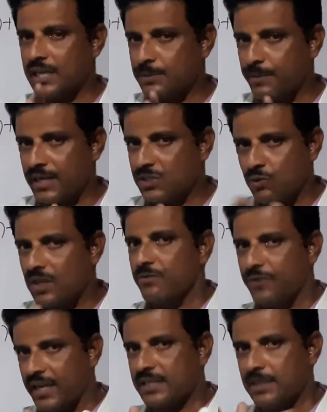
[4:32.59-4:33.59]
minus 1,
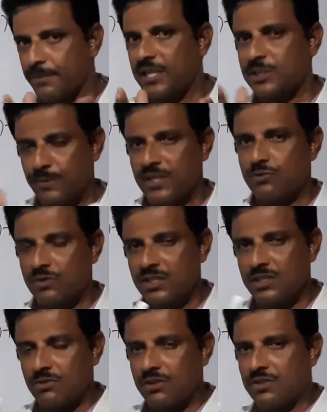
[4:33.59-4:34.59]
for example x minus 1 is
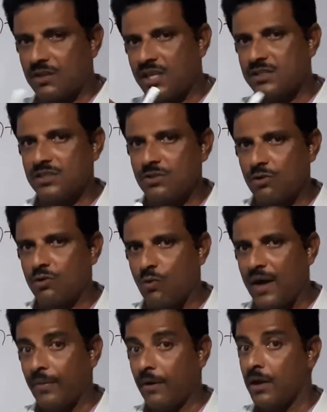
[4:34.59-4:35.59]
equal to 0, x is equal to
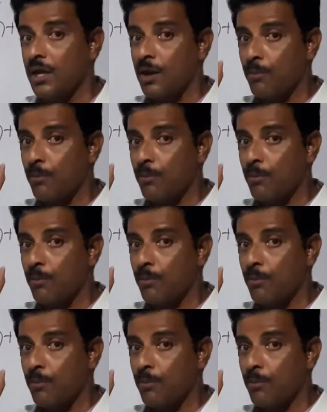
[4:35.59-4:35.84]
1.